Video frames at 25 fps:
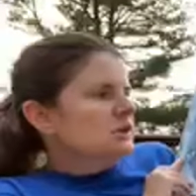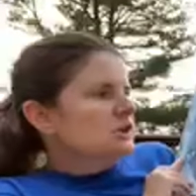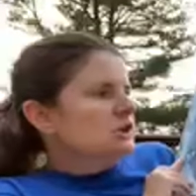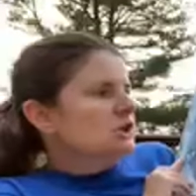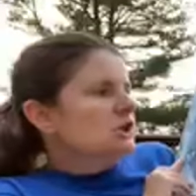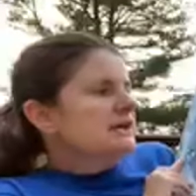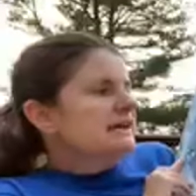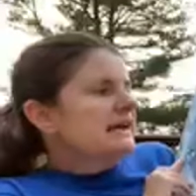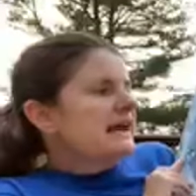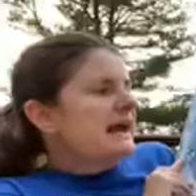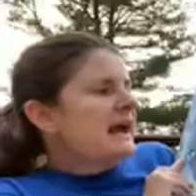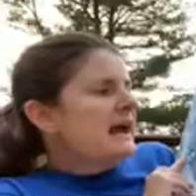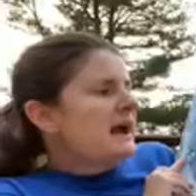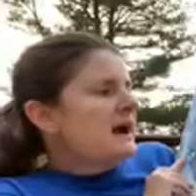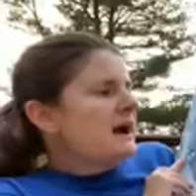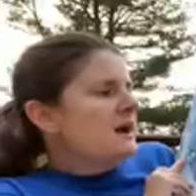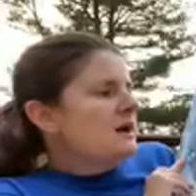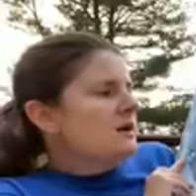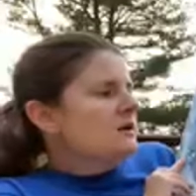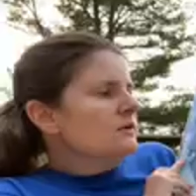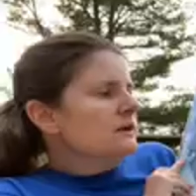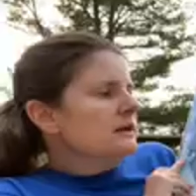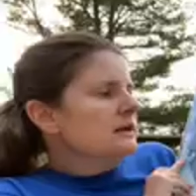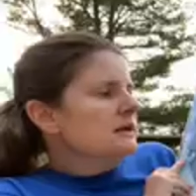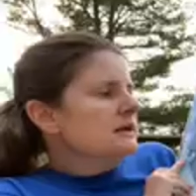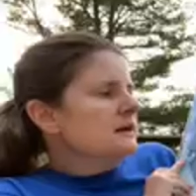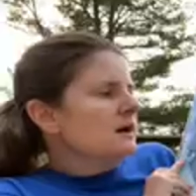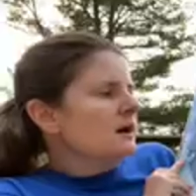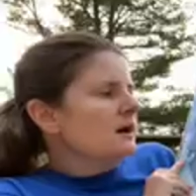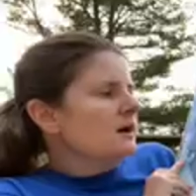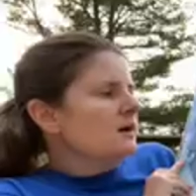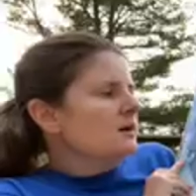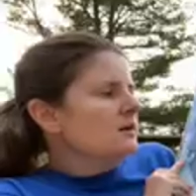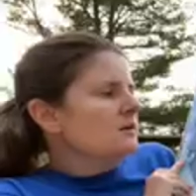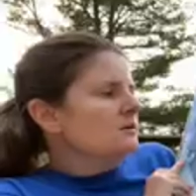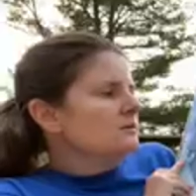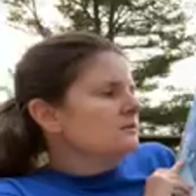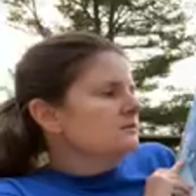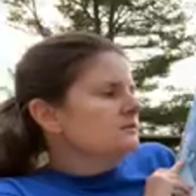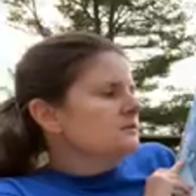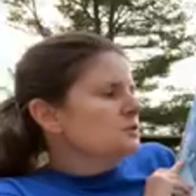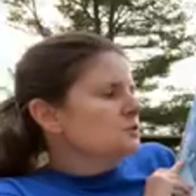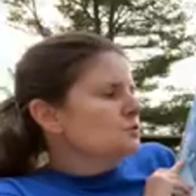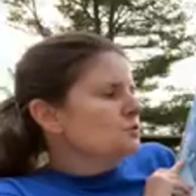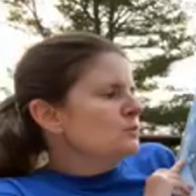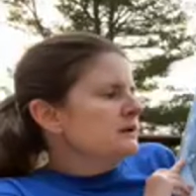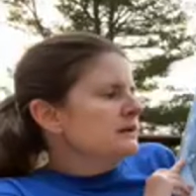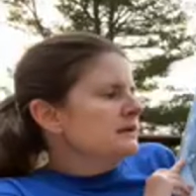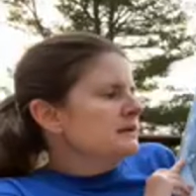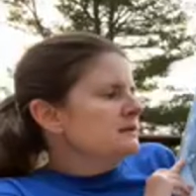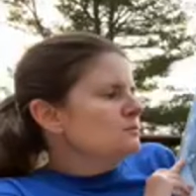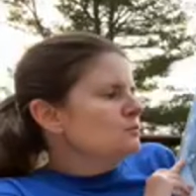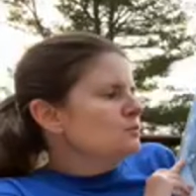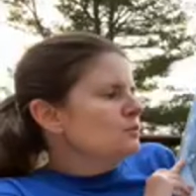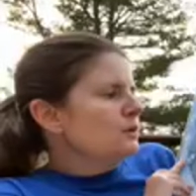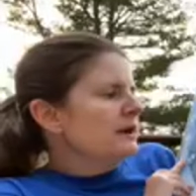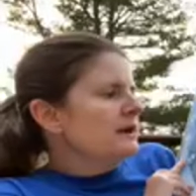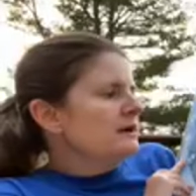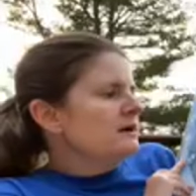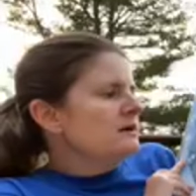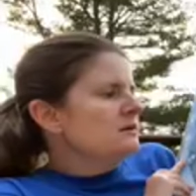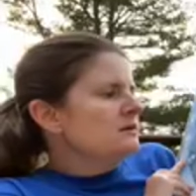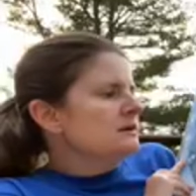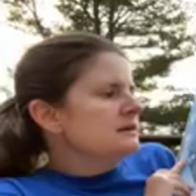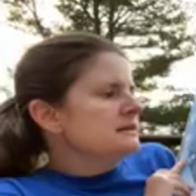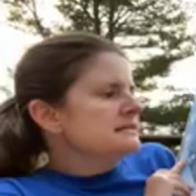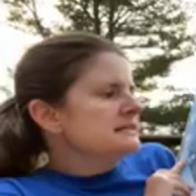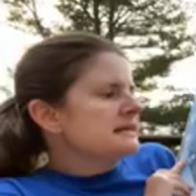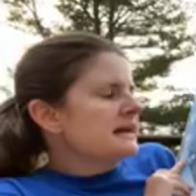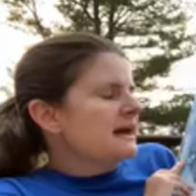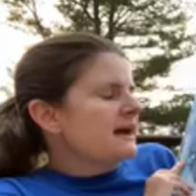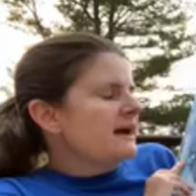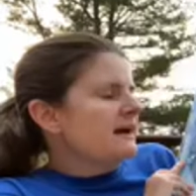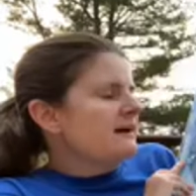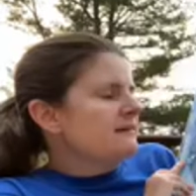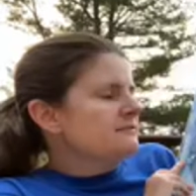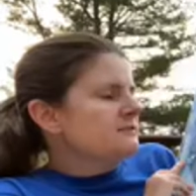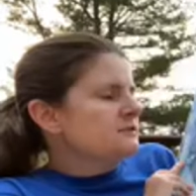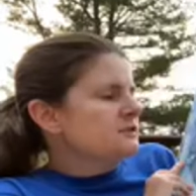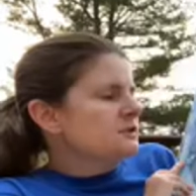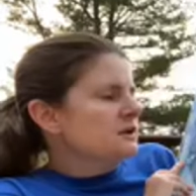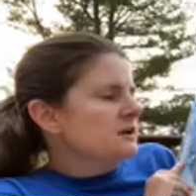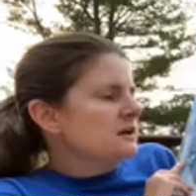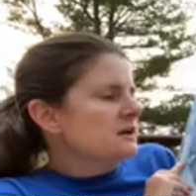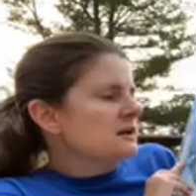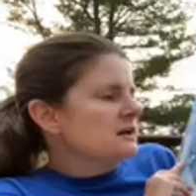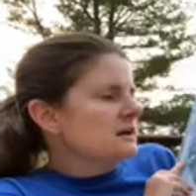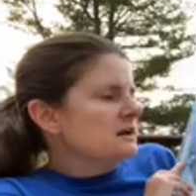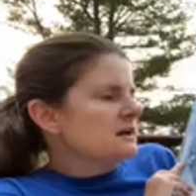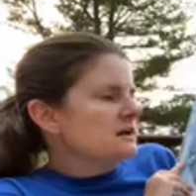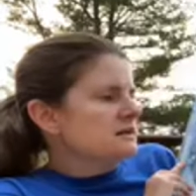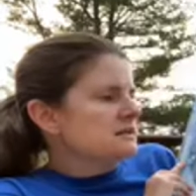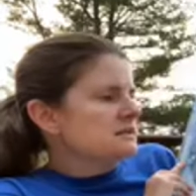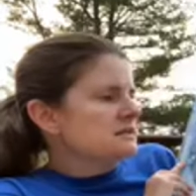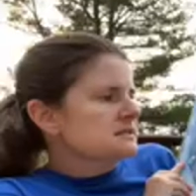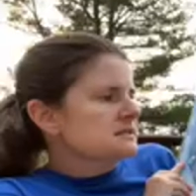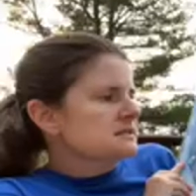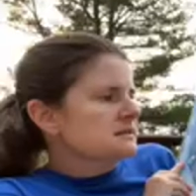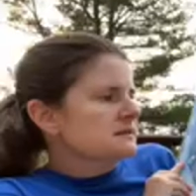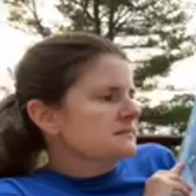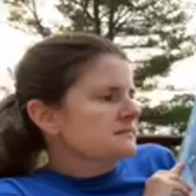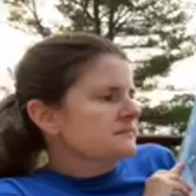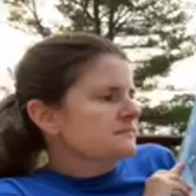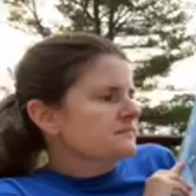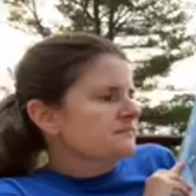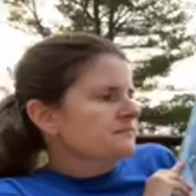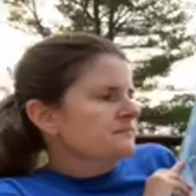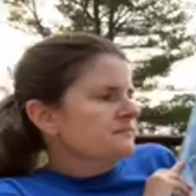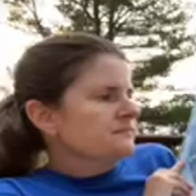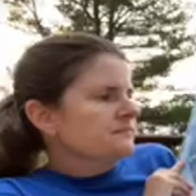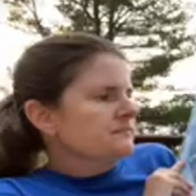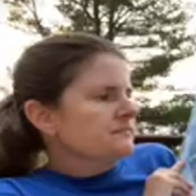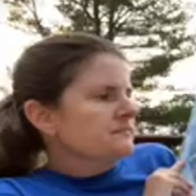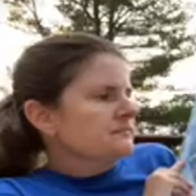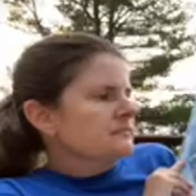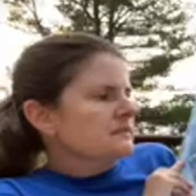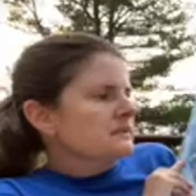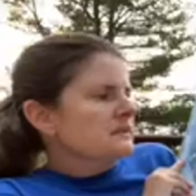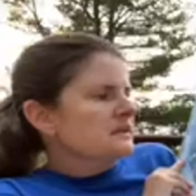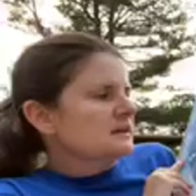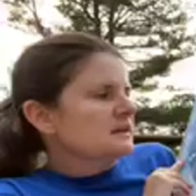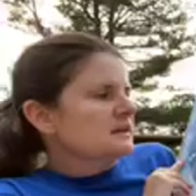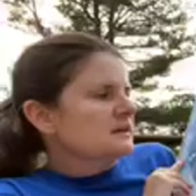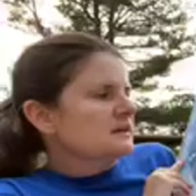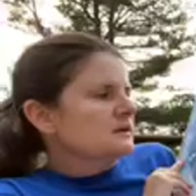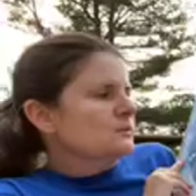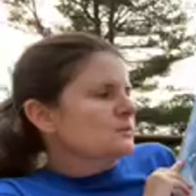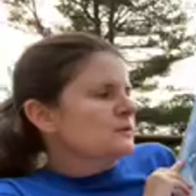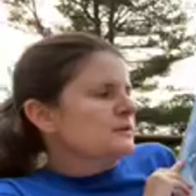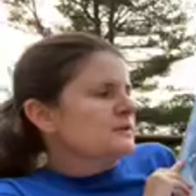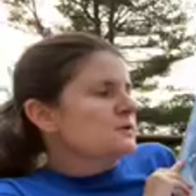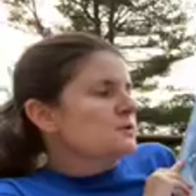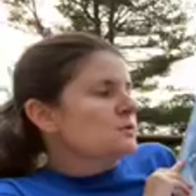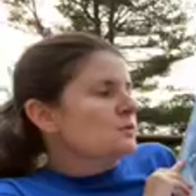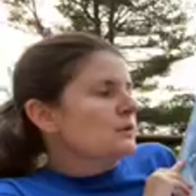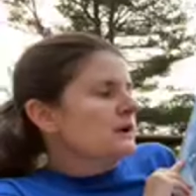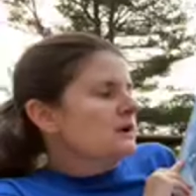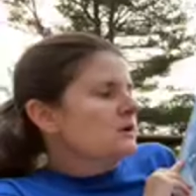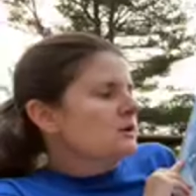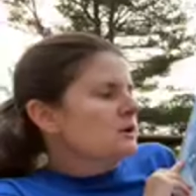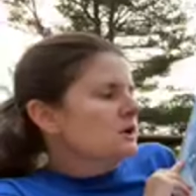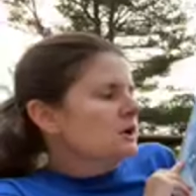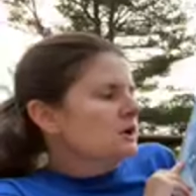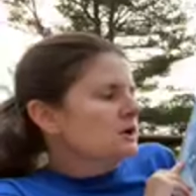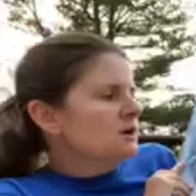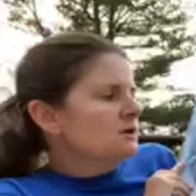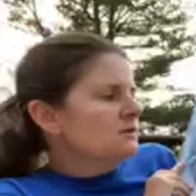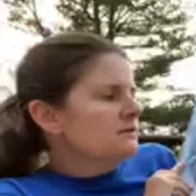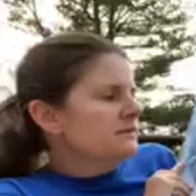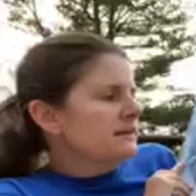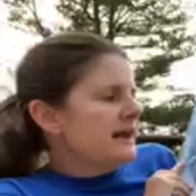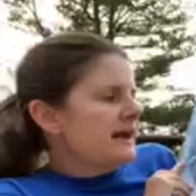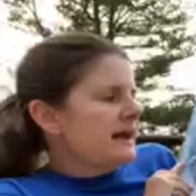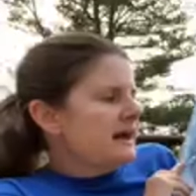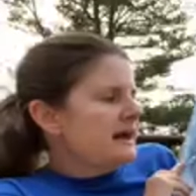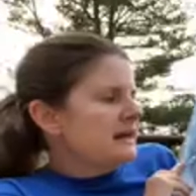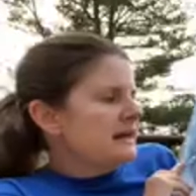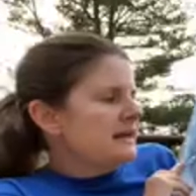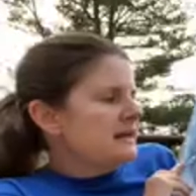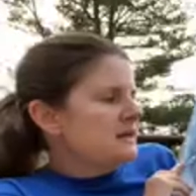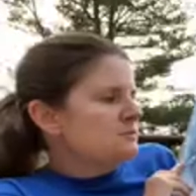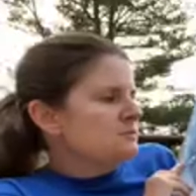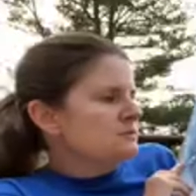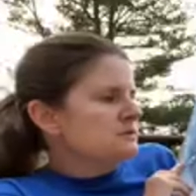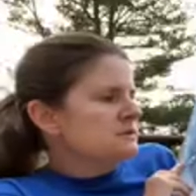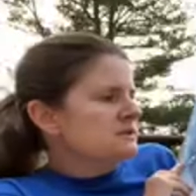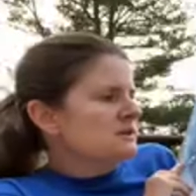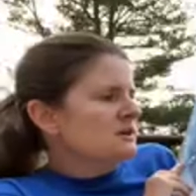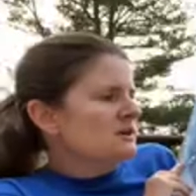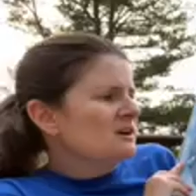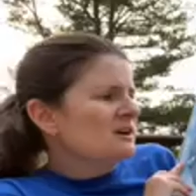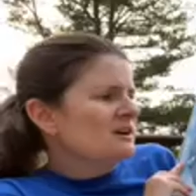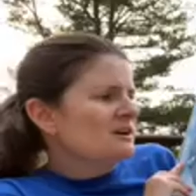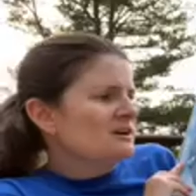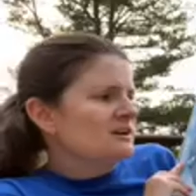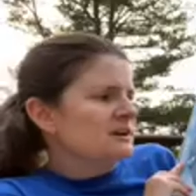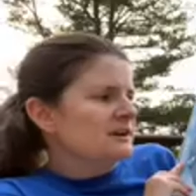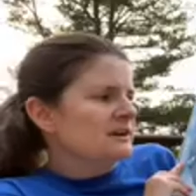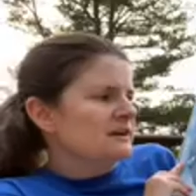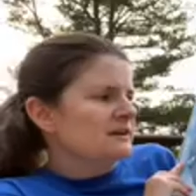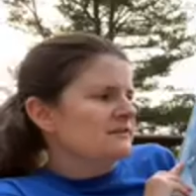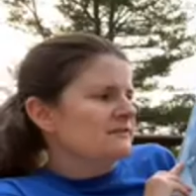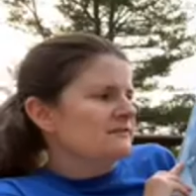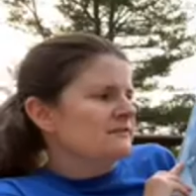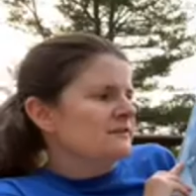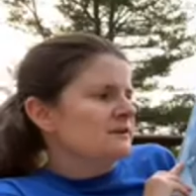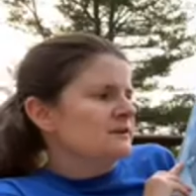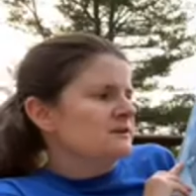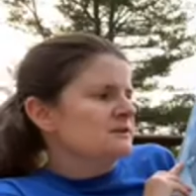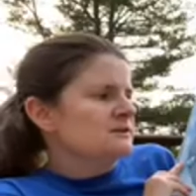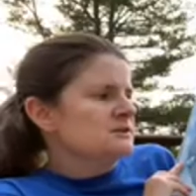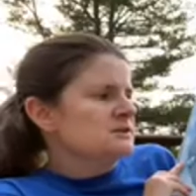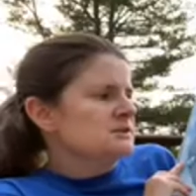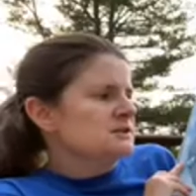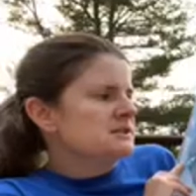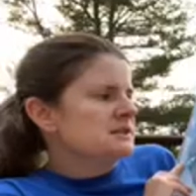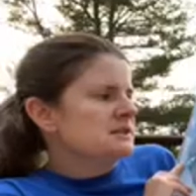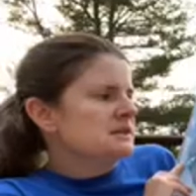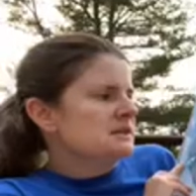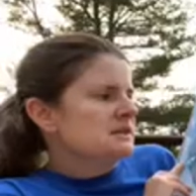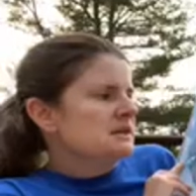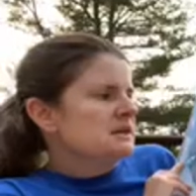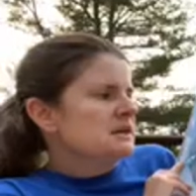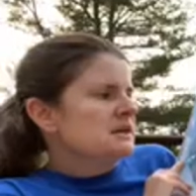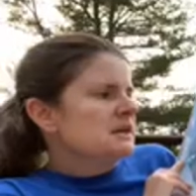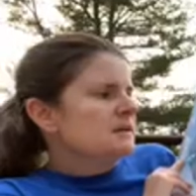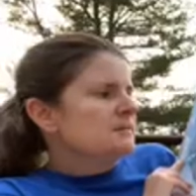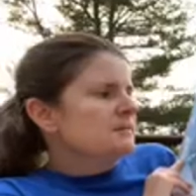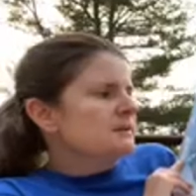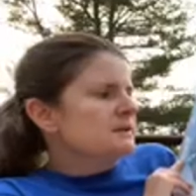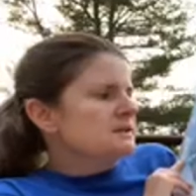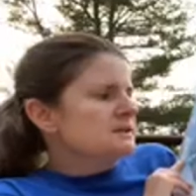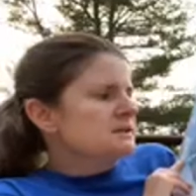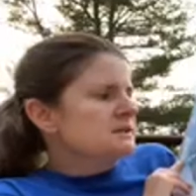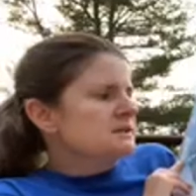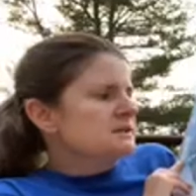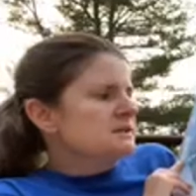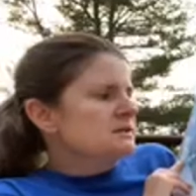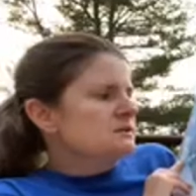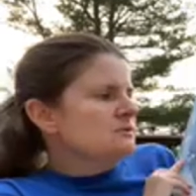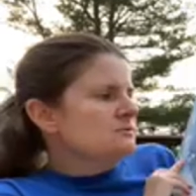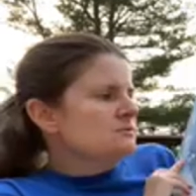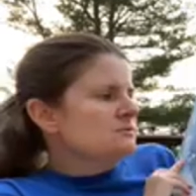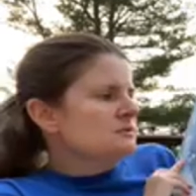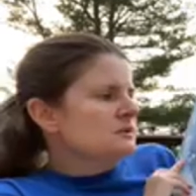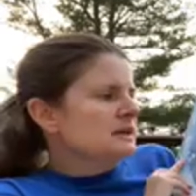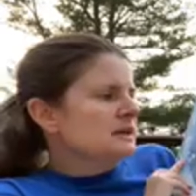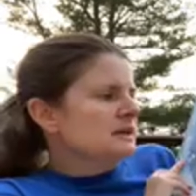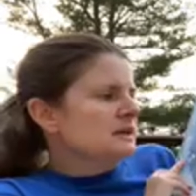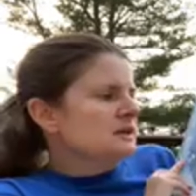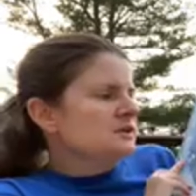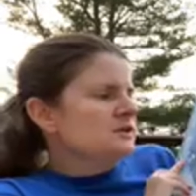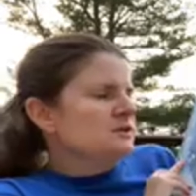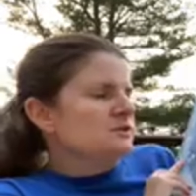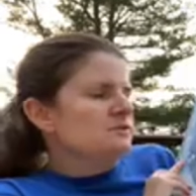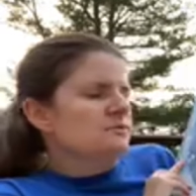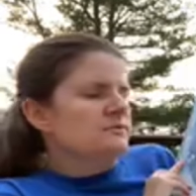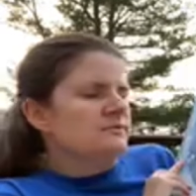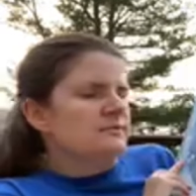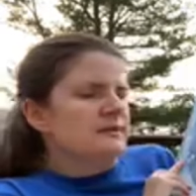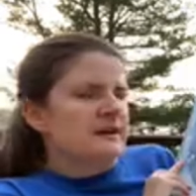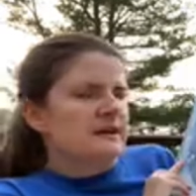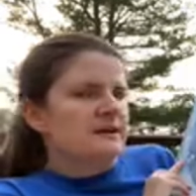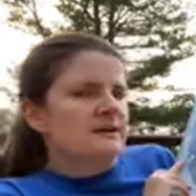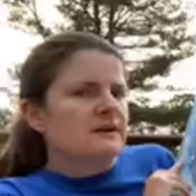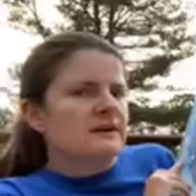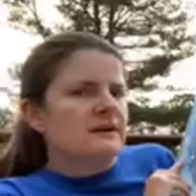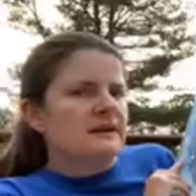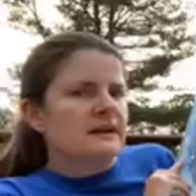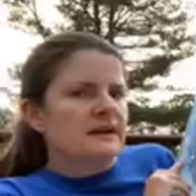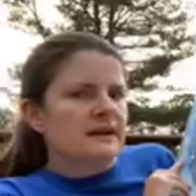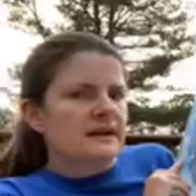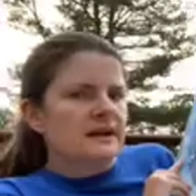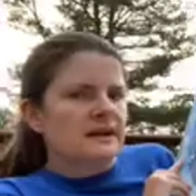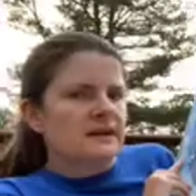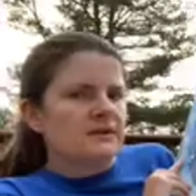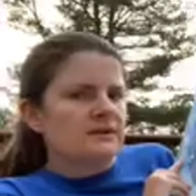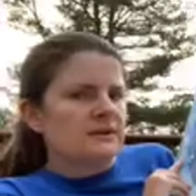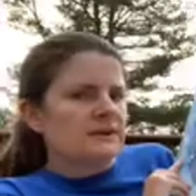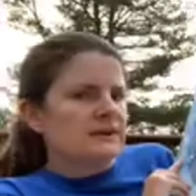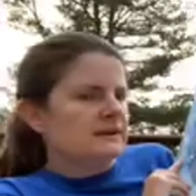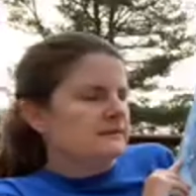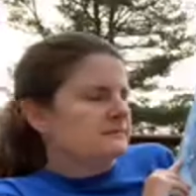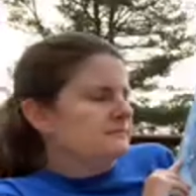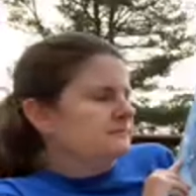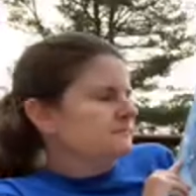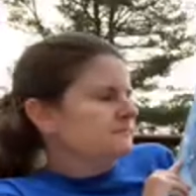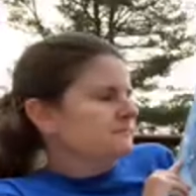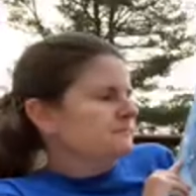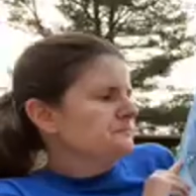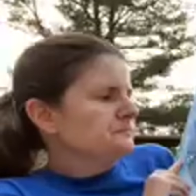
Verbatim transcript: Look out, he called. The wicked whale is after us. When the well heard that, he was hurt at first, but soon he grew very angry.